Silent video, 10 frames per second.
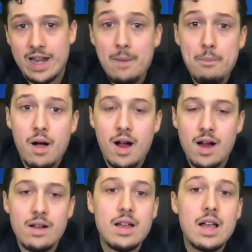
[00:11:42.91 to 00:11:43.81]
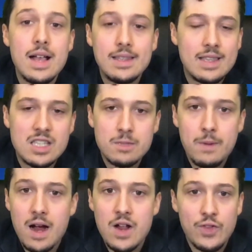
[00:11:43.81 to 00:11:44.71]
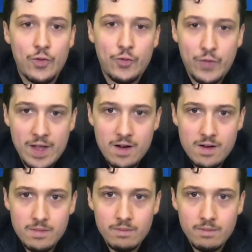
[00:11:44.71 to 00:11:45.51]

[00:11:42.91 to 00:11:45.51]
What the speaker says: Empire to inspire the fear